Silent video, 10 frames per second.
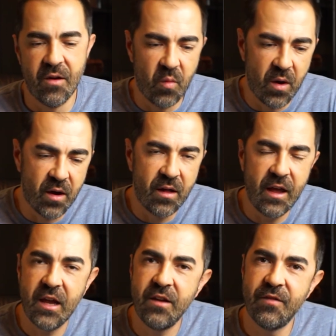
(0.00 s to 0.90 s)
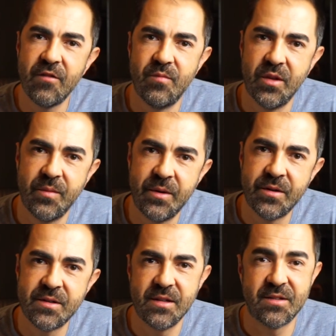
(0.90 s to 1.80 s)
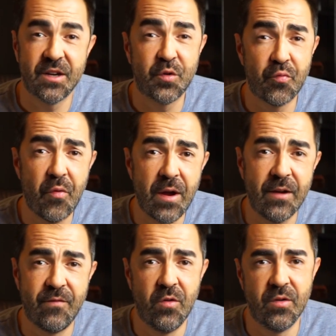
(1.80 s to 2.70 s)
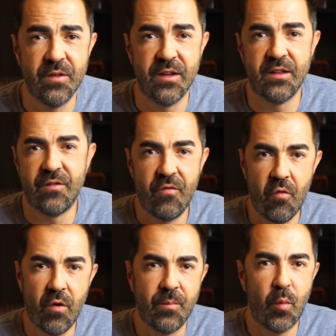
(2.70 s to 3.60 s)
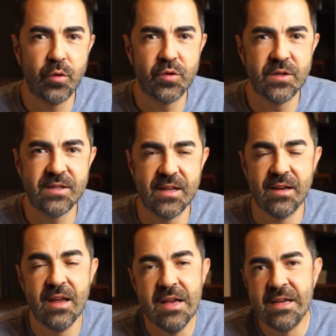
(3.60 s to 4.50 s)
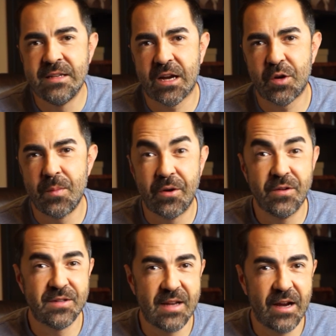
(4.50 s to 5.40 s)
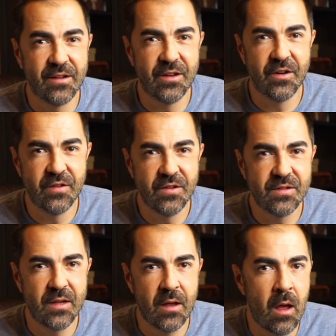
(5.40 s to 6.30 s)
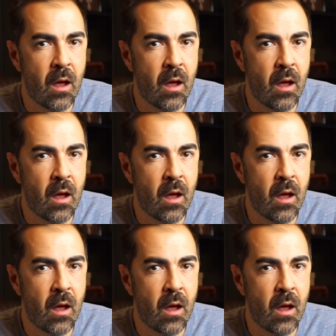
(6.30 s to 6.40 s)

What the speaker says: Well, 85mm is a great focal length for portraits and documentary style interviews.